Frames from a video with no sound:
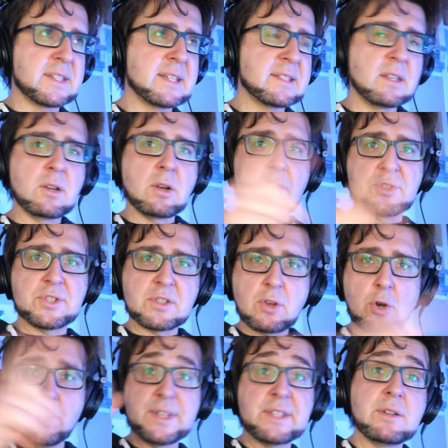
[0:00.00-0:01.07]
16 colors
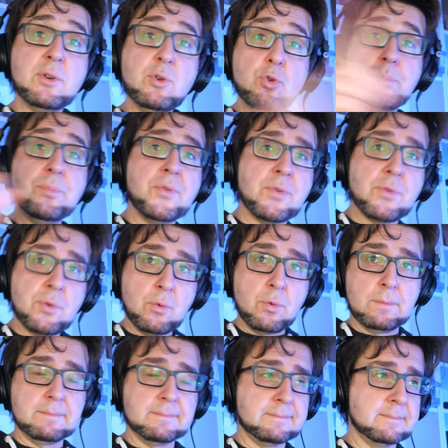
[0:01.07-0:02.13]
just always loop
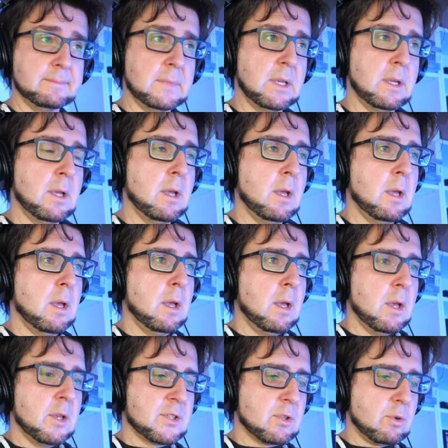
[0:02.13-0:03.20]
through.
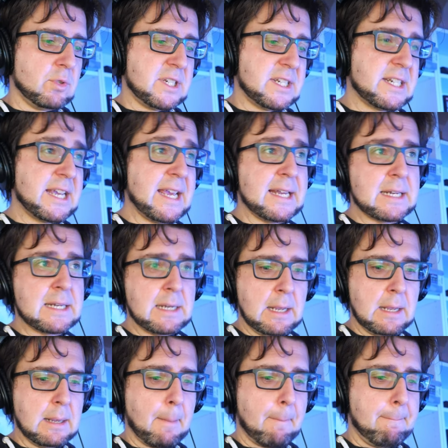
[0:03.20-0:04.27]
So
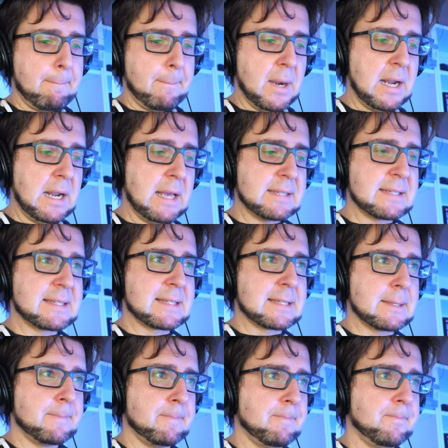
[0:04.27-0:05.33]
10
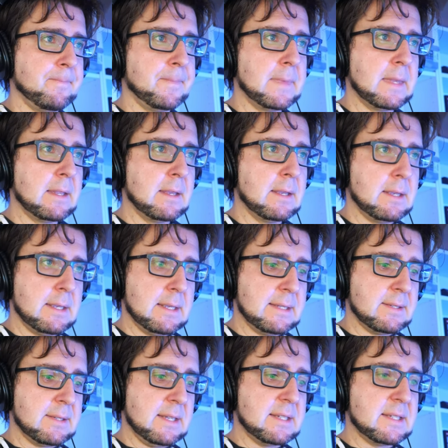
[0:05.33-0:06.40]
plus
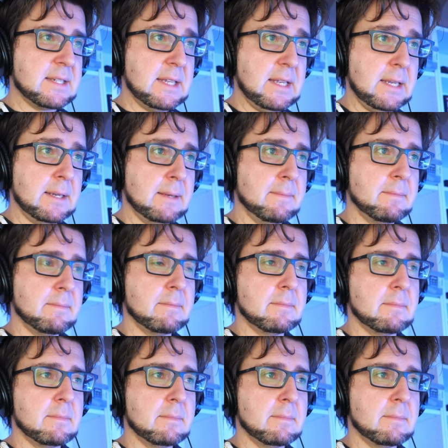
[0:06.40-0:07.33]
16